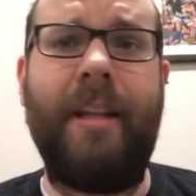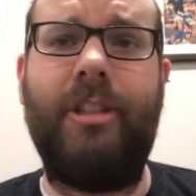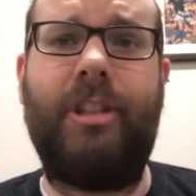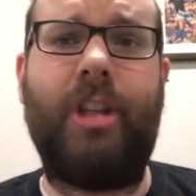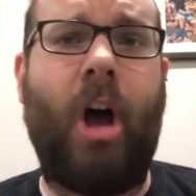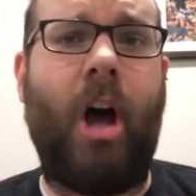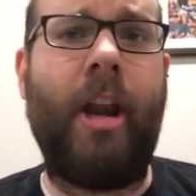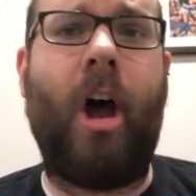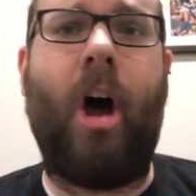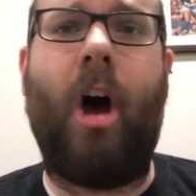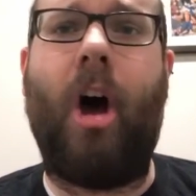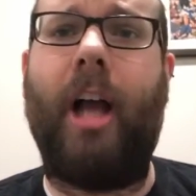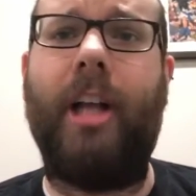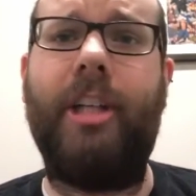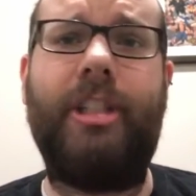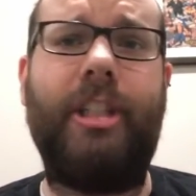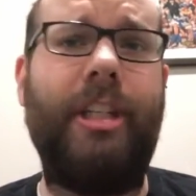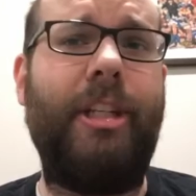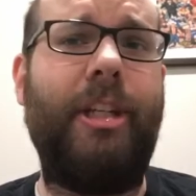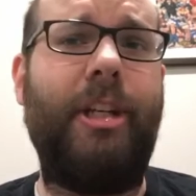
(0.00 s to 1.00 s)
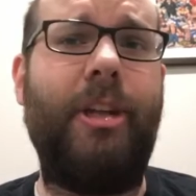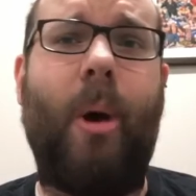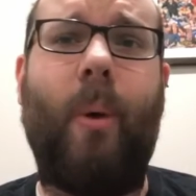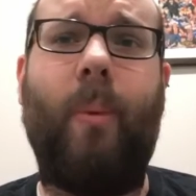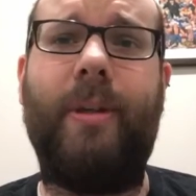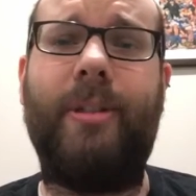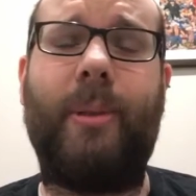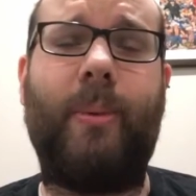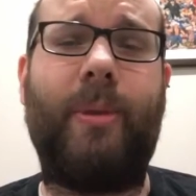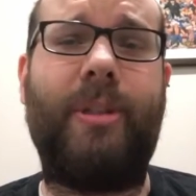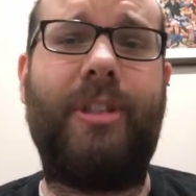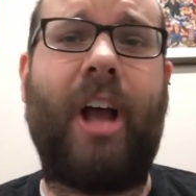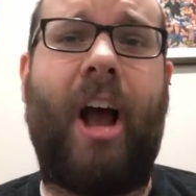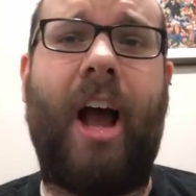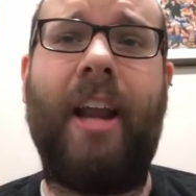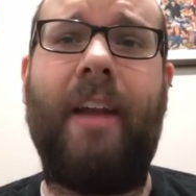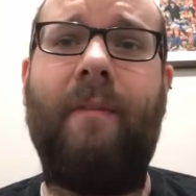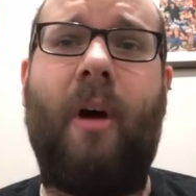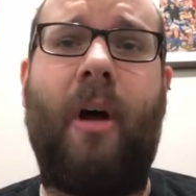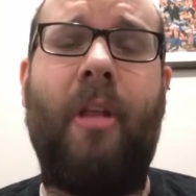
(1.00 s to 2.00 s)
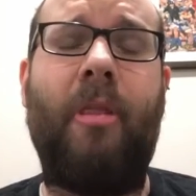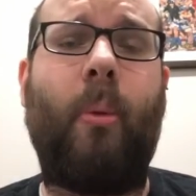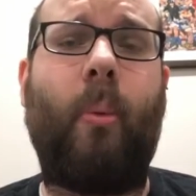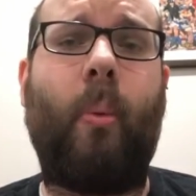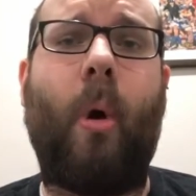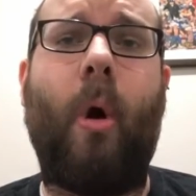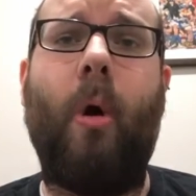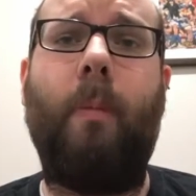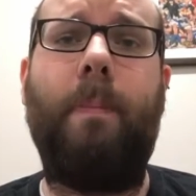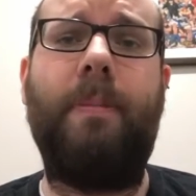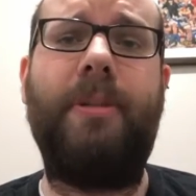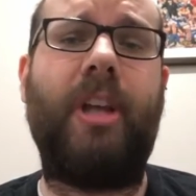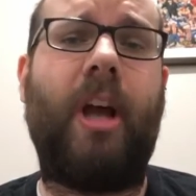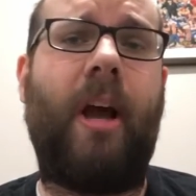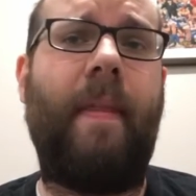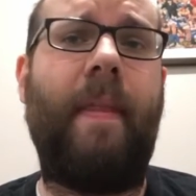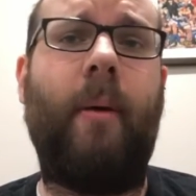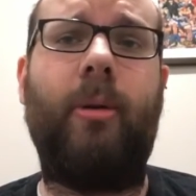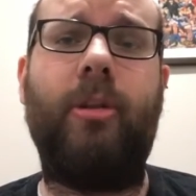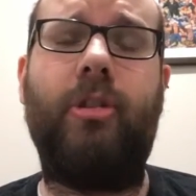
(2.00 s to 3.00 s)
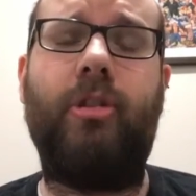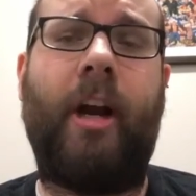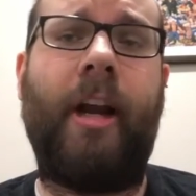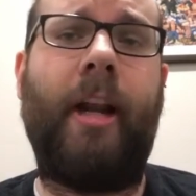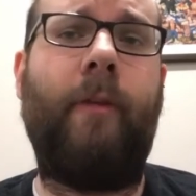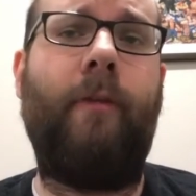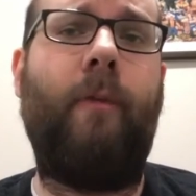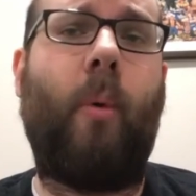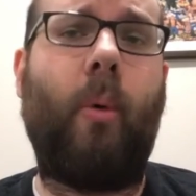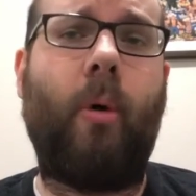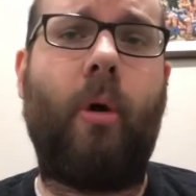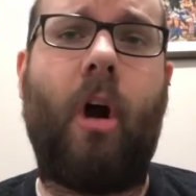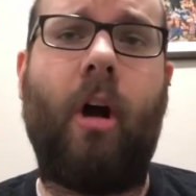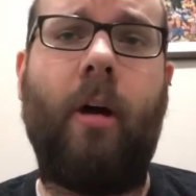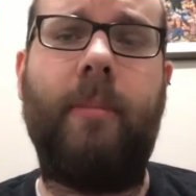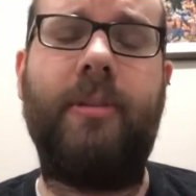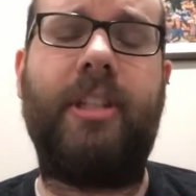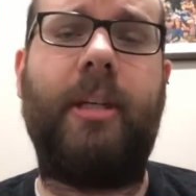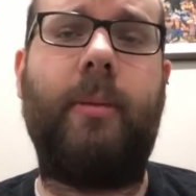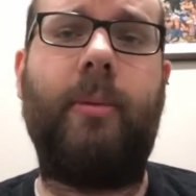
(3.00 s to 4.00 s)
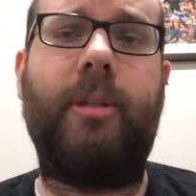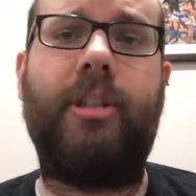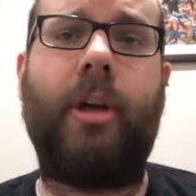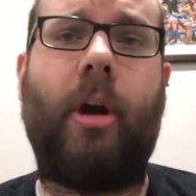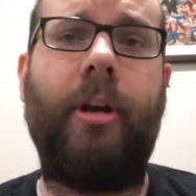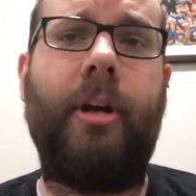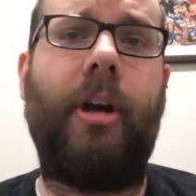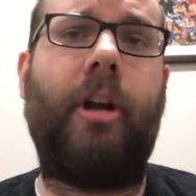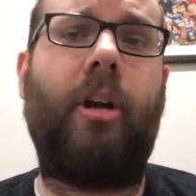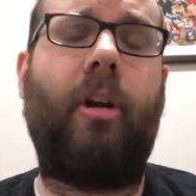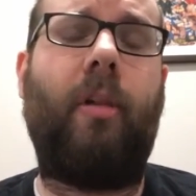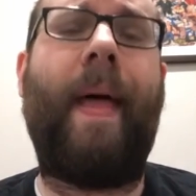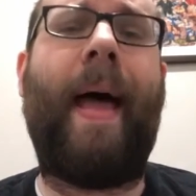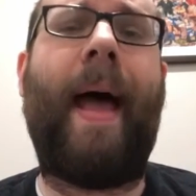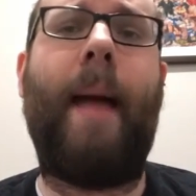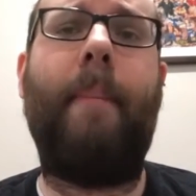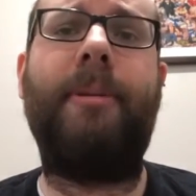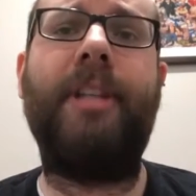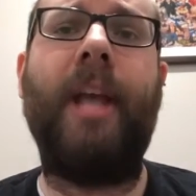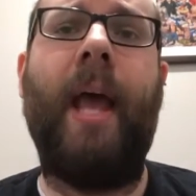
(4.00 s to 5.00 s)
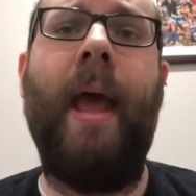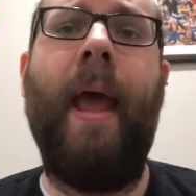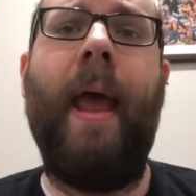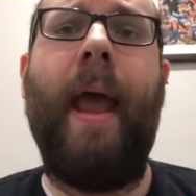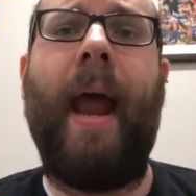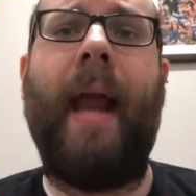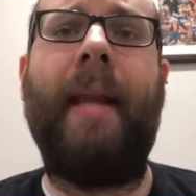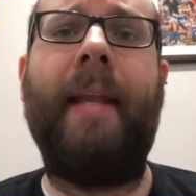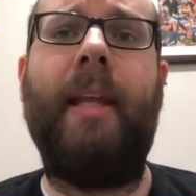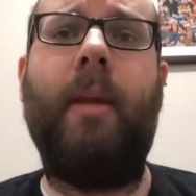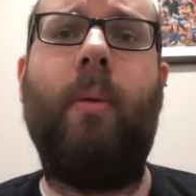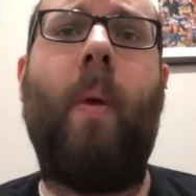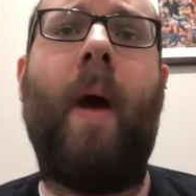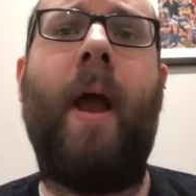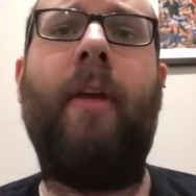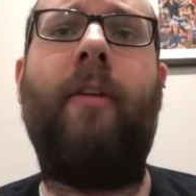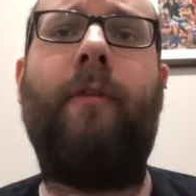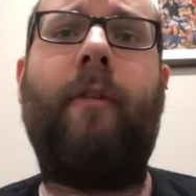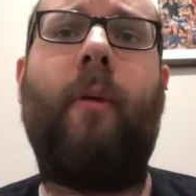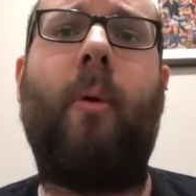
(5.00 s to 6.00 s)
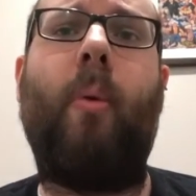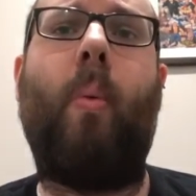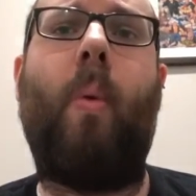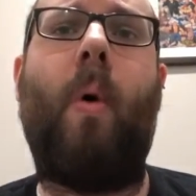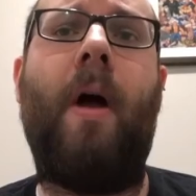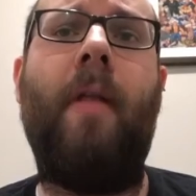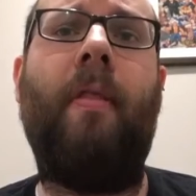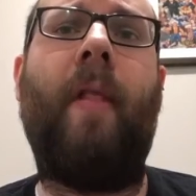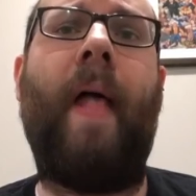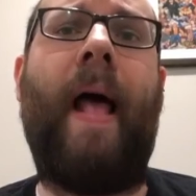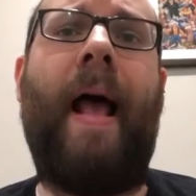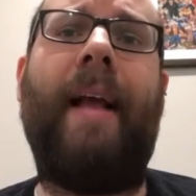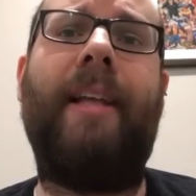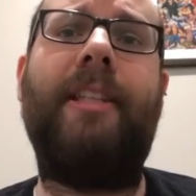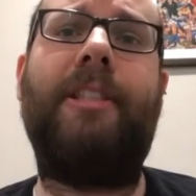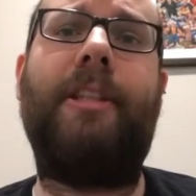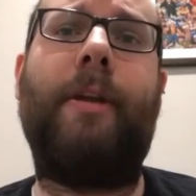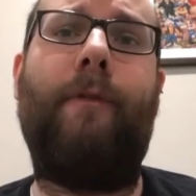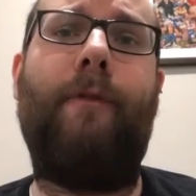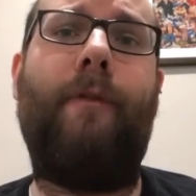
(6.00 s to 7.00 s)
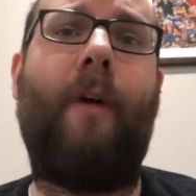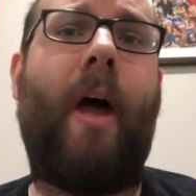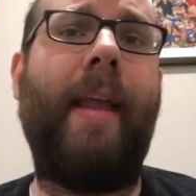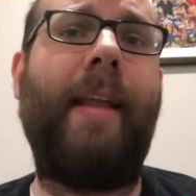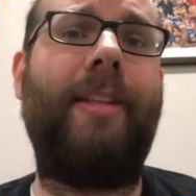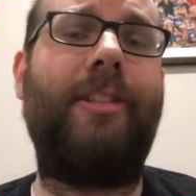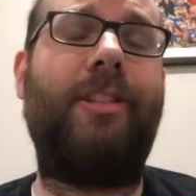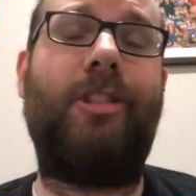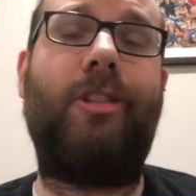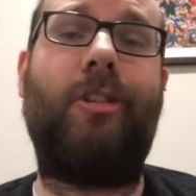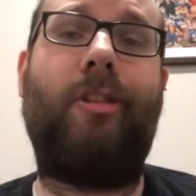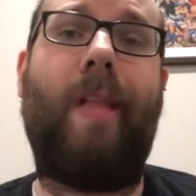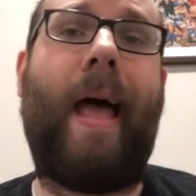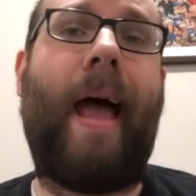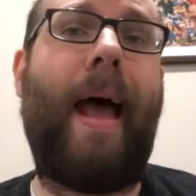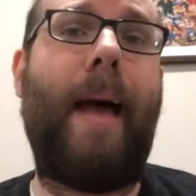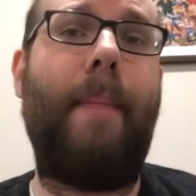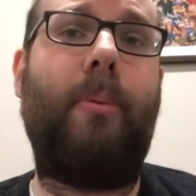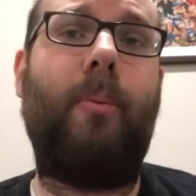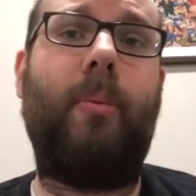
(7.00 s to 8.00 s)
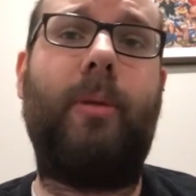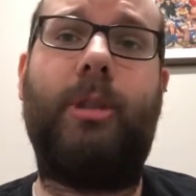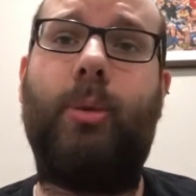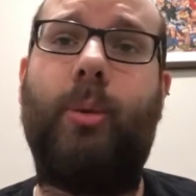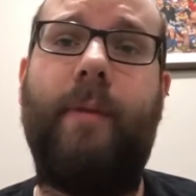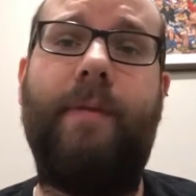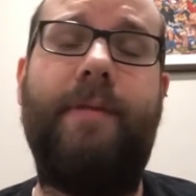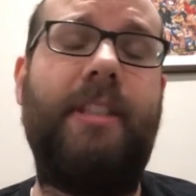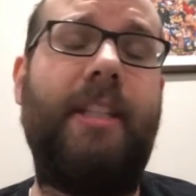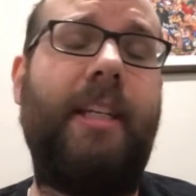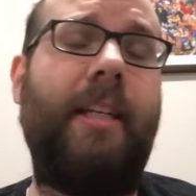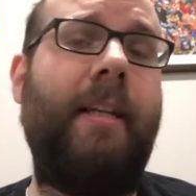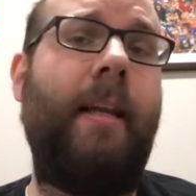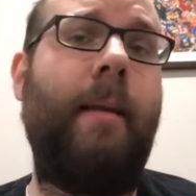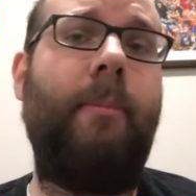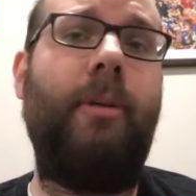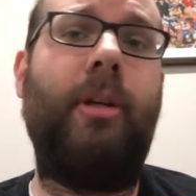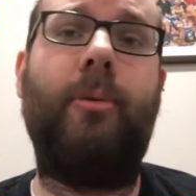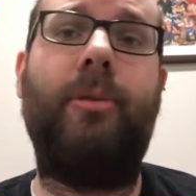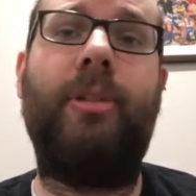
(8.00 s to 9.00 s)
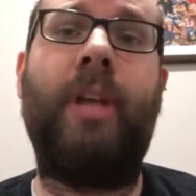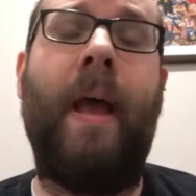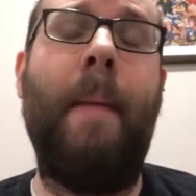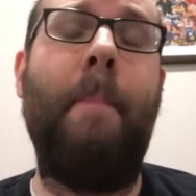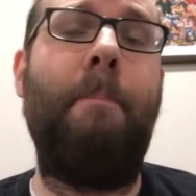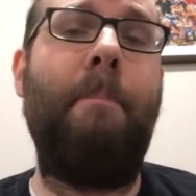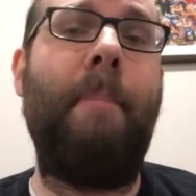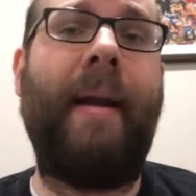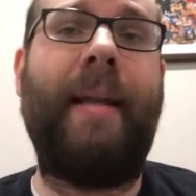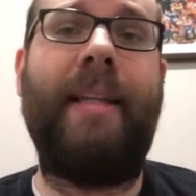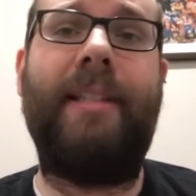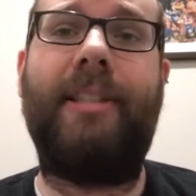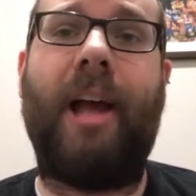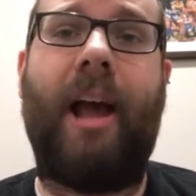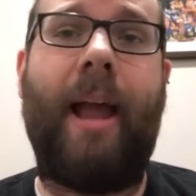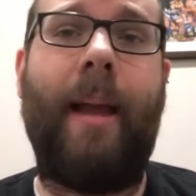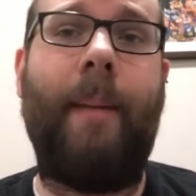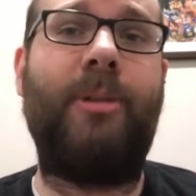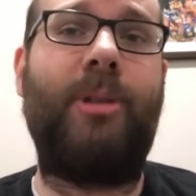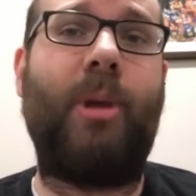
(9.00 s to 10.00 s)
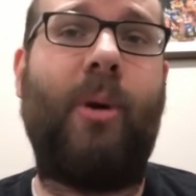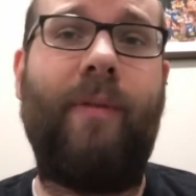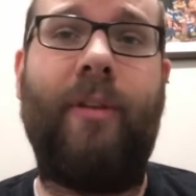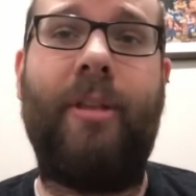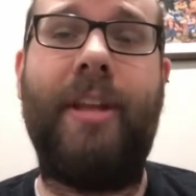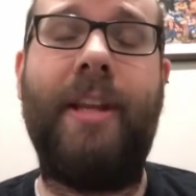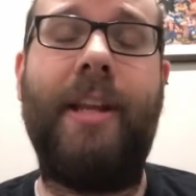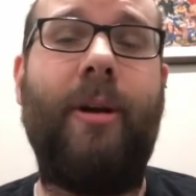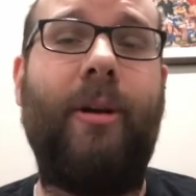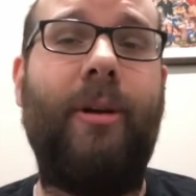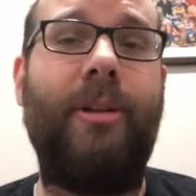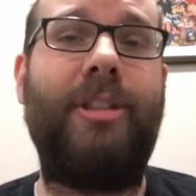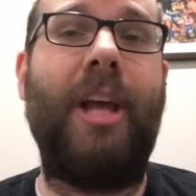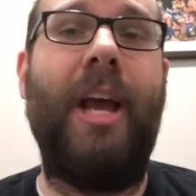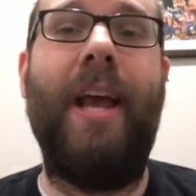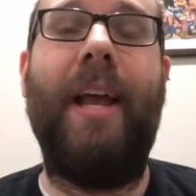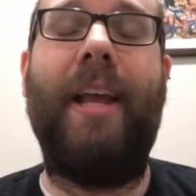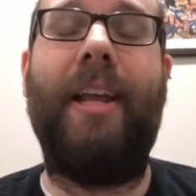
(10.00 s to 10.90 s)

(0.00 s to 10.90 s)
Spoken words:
Tanahashi, was kind of on the ropes. They were trading forearms and he was starting to collapse. And he went for one last defiant slap, which we've seen him use many times over the years,